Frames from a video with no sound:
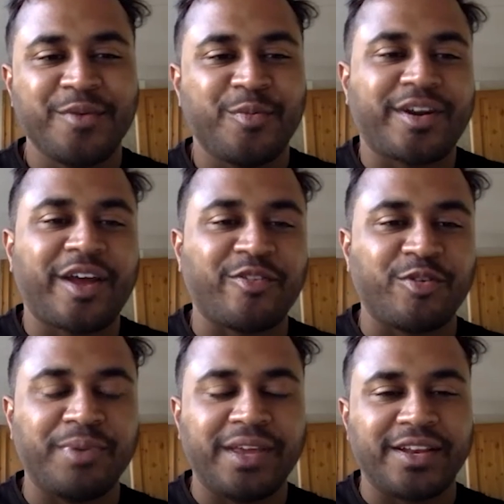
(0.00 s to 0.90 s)
What have you
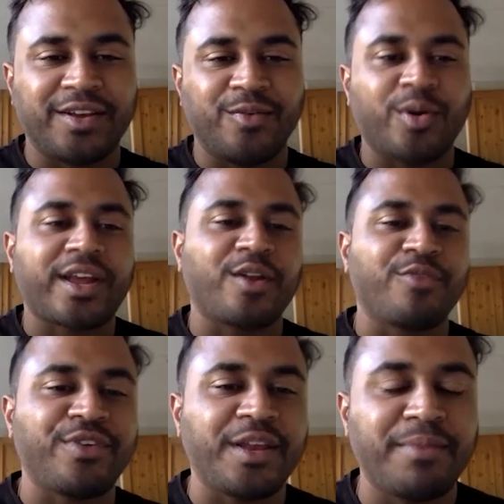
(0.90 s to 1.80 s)
been, what kind of
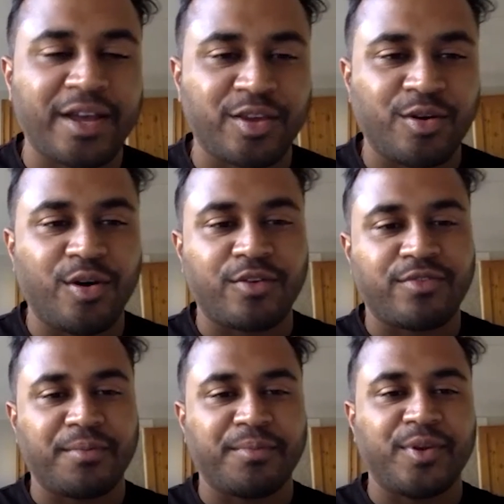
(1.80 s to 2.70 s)
feedback you got from